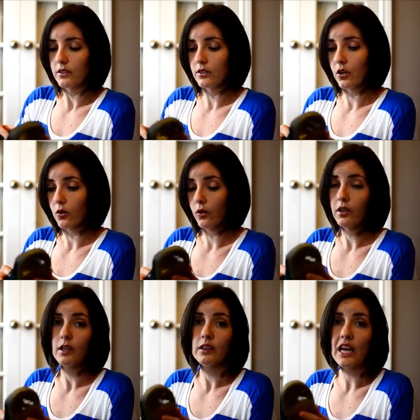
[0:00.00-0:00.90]
So
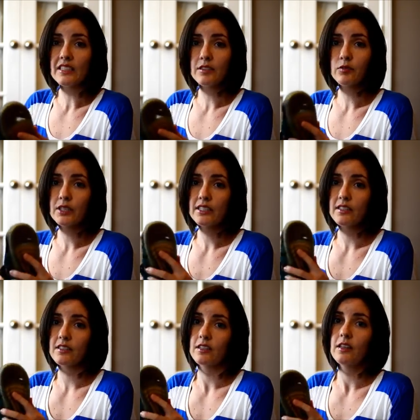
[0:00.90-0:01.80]
lots of
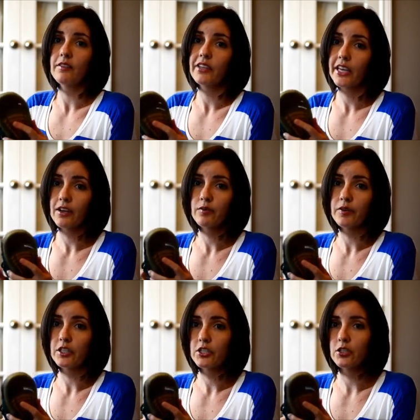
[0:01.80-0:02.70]
reasons to love the
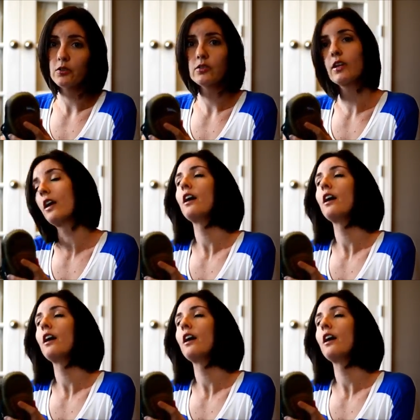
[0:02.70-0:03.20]
KidoFit shoes.